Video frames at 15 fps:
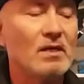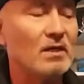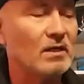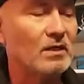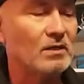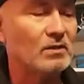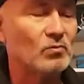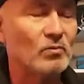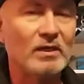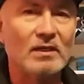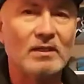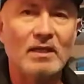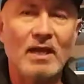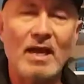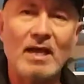is we
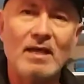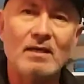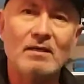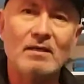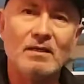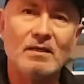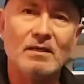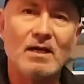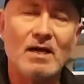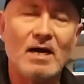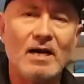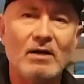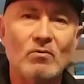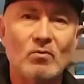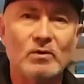get the hand and
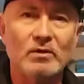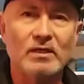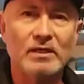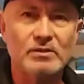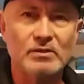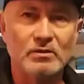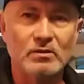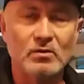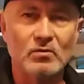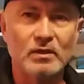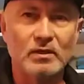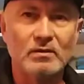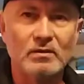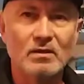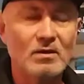eye coordination
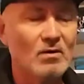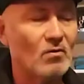going,